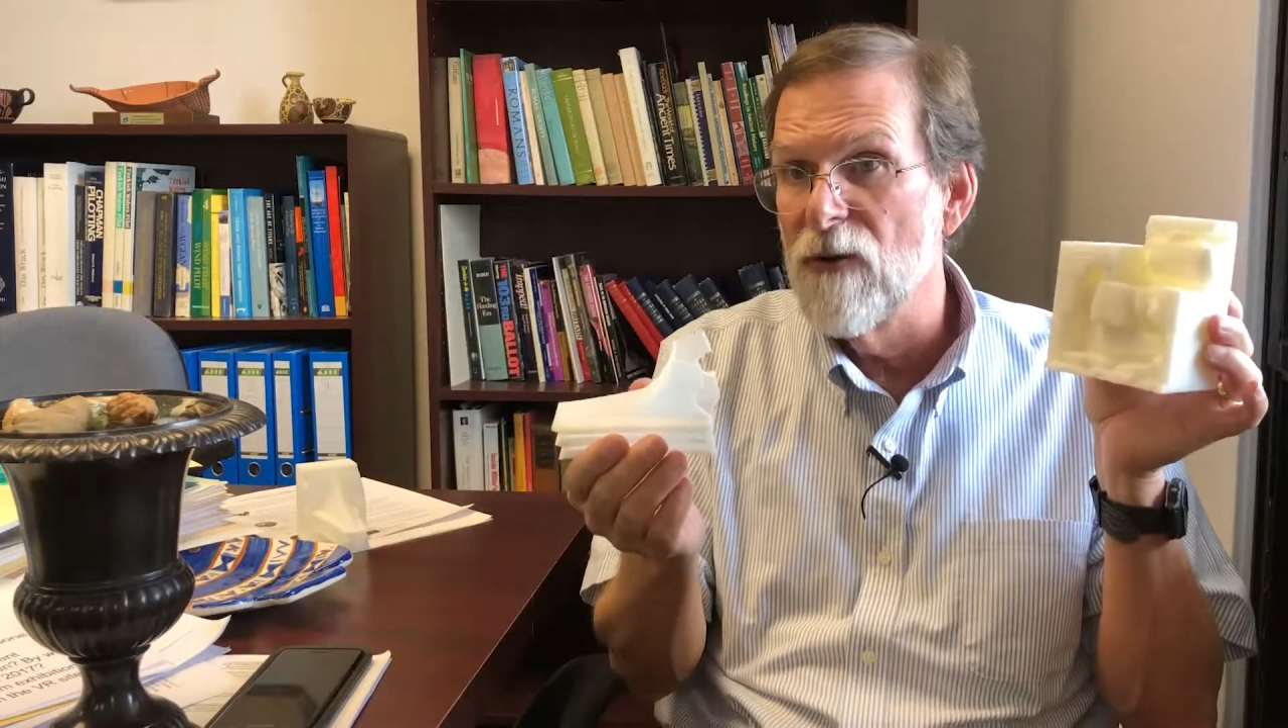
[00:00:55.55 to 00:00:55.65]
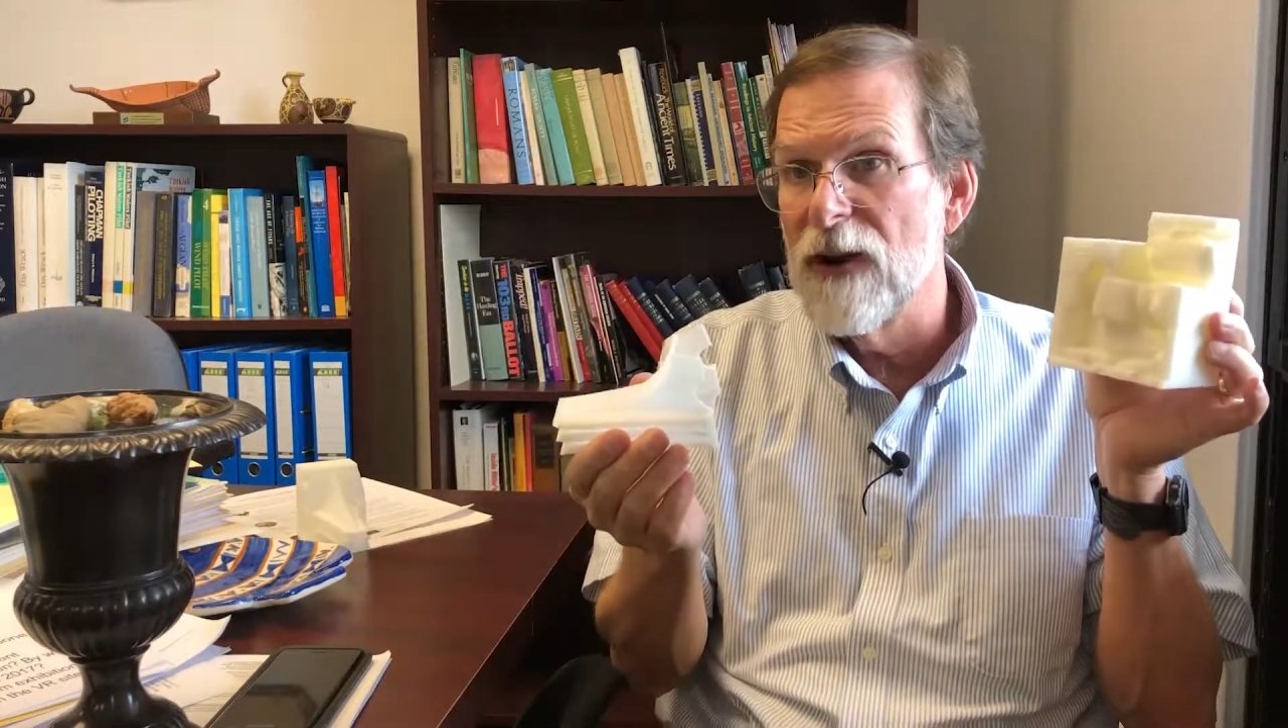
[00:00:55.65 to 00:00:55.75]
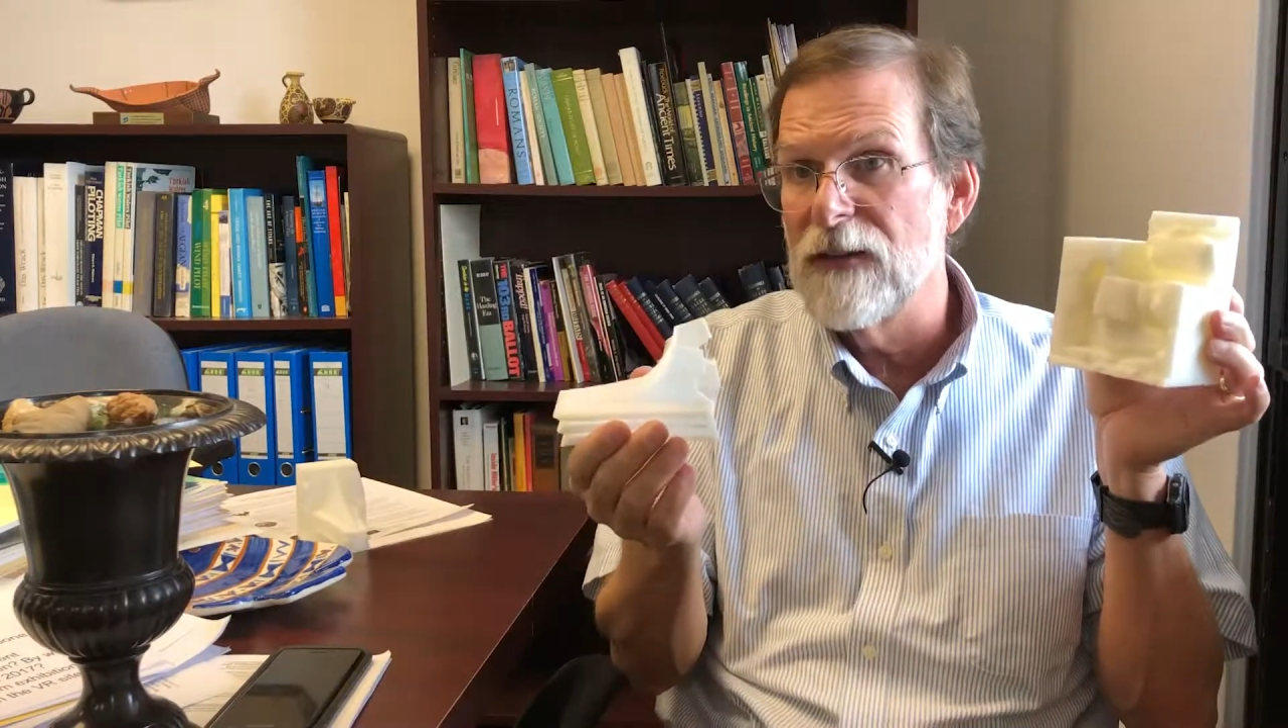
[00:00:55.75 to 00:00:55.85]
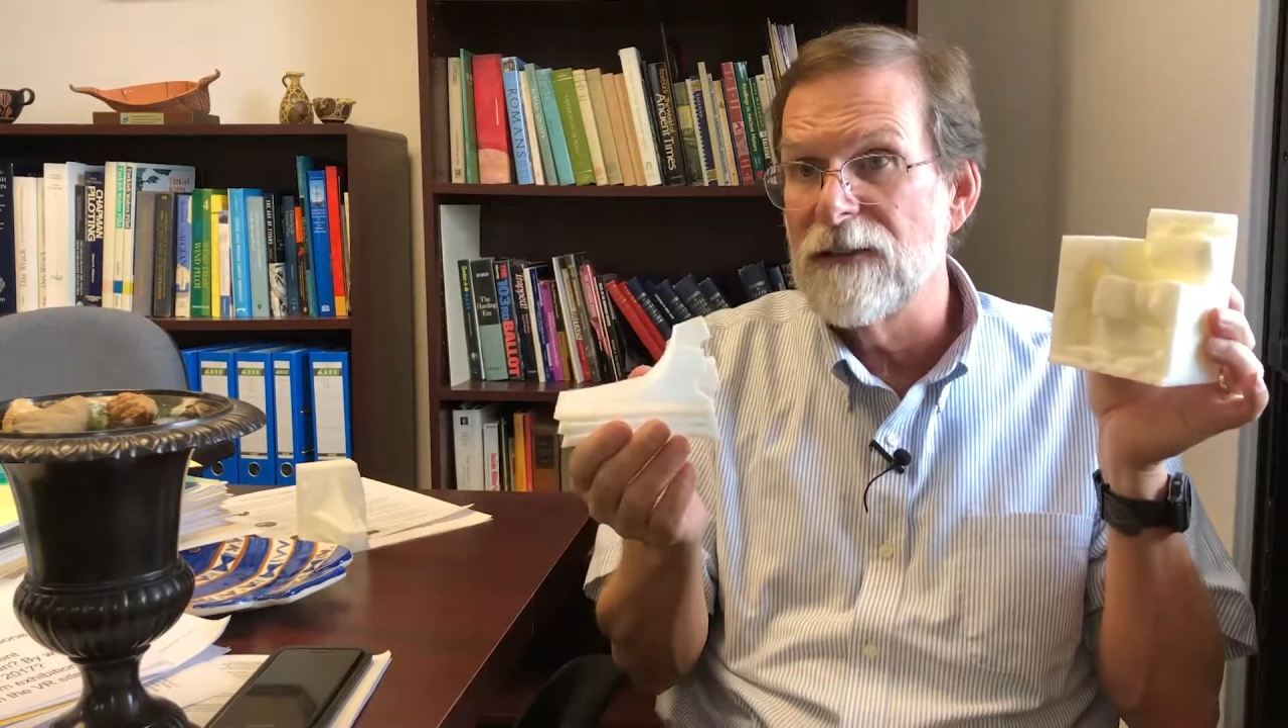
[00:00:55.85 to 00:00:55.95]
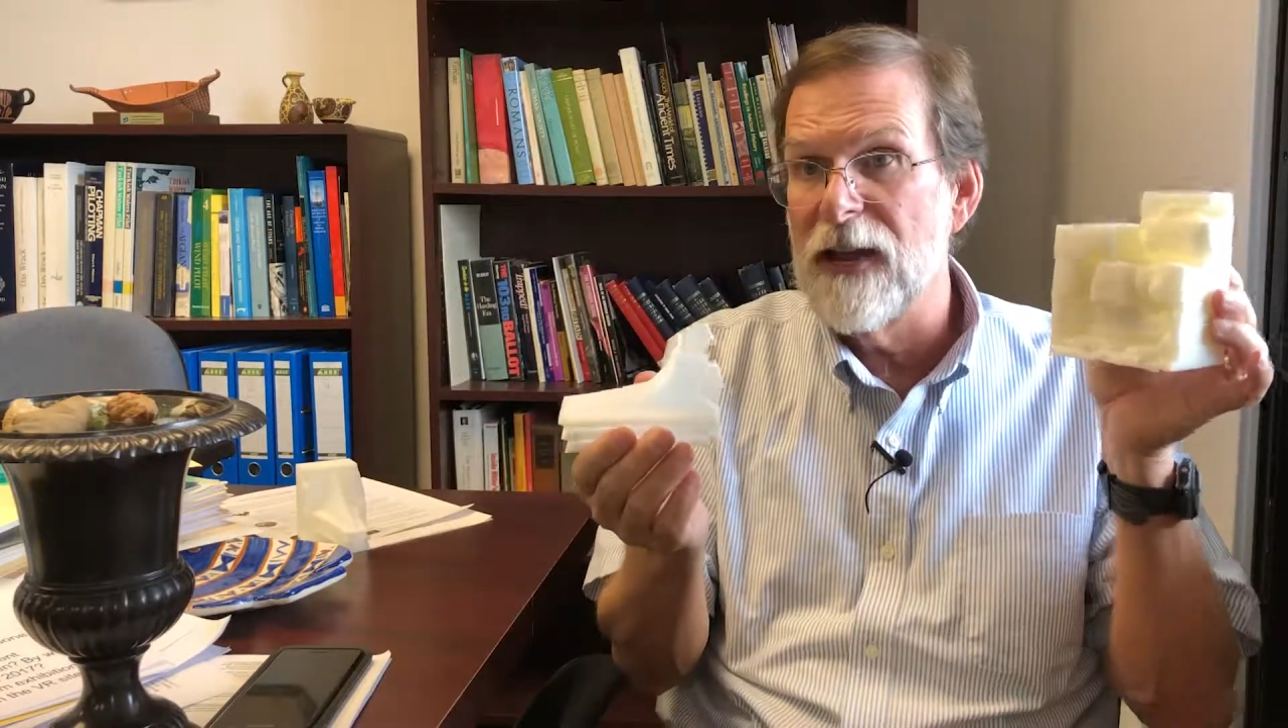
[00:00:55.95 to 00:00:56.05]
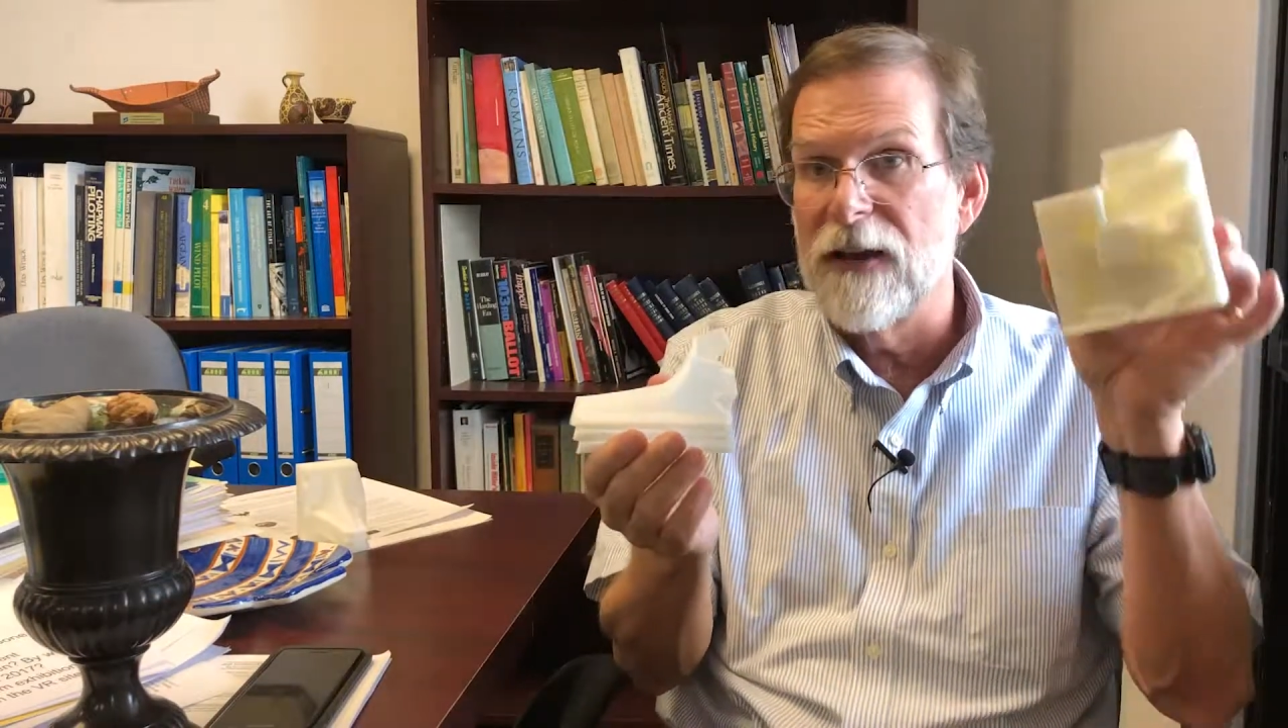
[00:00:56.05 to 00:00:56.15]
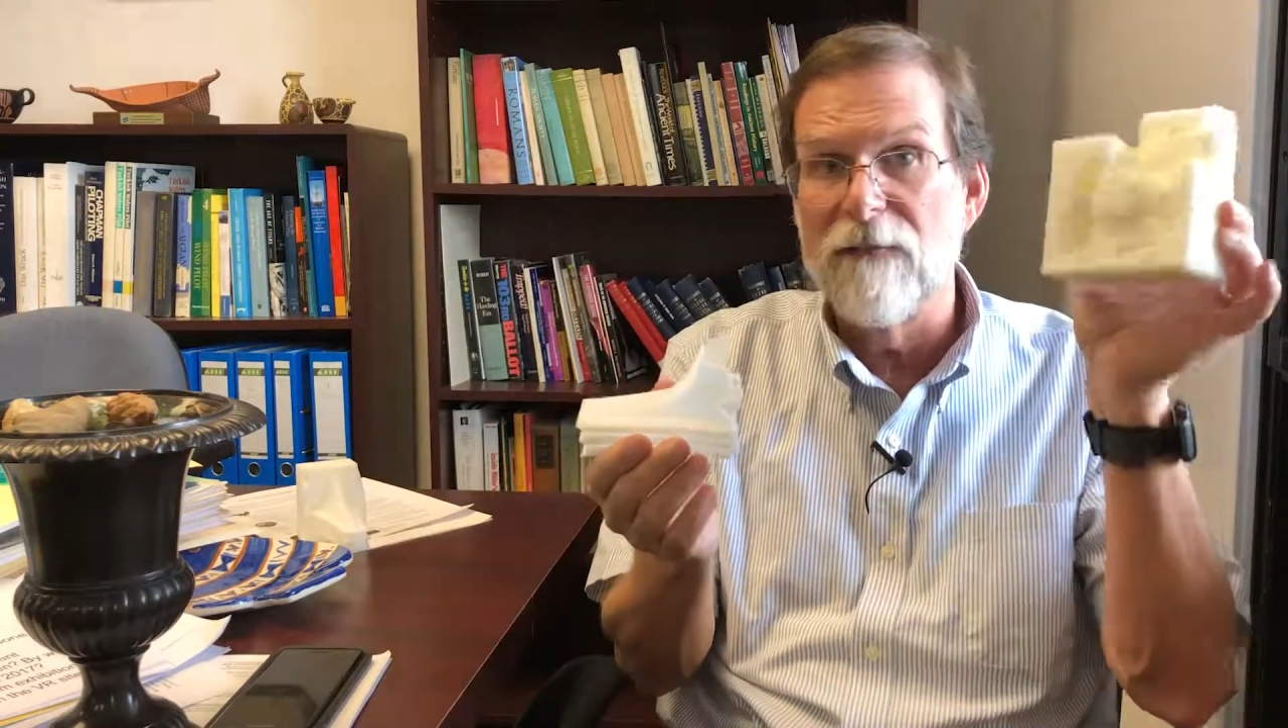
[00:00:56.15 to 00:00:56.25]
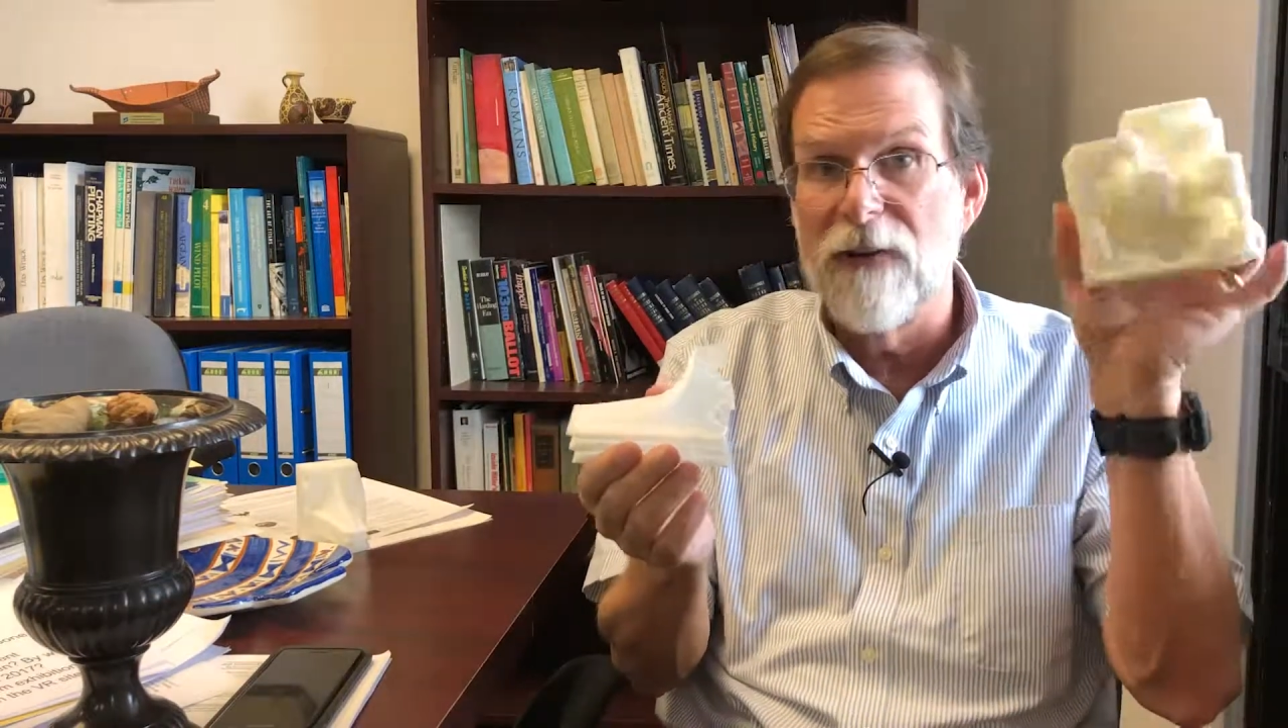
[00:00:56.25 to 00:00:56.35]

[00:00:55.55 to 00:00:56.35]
when I sat in